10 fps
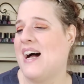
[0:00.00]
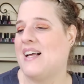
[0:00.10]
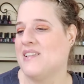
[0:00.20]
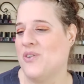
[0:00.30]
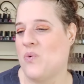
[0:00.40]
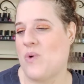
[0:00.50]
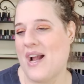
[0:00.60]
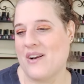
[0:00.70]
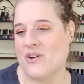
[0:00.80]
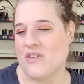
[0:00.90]
a little
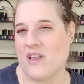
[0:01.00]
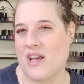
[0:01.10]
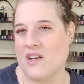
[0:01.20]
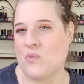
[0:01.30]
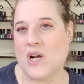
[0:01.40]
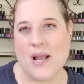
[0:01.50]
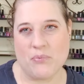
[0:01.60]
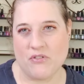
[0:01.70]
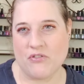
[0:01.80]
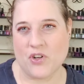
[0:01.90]
wider than what I
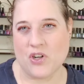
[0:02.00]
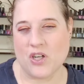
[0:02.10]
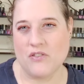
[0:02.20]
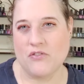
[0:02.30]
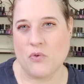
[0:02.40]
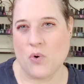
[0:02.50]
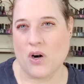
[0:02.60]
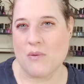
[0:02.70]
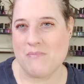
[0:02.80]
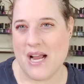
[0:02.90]
prefer
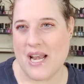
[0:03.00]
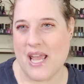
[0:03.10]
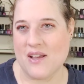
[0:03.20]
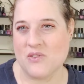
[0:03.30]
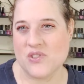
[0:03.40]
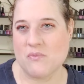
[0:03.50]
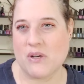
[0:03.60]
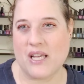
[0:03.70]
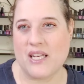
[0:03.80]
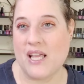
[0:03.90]
for my nails,
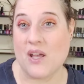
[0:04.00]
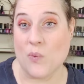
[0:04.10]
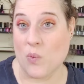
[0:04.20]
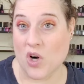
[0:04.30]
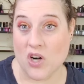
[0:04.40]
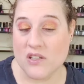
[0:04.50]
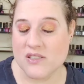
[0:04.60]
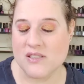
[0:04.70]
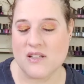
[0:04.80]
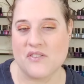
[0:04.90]
but it
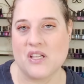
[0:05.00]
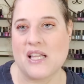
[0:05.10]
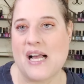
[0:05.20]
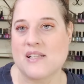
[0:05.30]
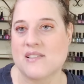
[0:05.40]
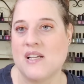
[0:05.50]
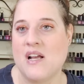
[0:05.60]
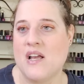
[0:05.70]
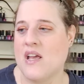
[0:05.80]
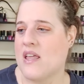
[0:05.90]
works nonetheless.
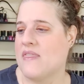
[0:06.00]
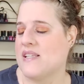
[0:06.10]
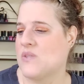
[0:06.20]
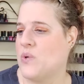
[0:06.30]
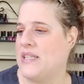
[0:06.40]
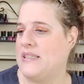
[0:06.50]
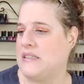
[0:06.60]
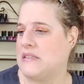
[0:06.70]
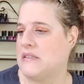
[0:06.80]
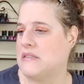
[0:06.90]
This one
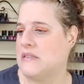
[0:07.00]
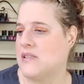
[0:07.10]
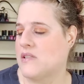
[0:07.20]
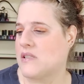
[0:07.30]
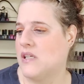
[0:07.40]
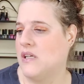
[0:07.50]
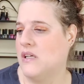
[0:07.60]
is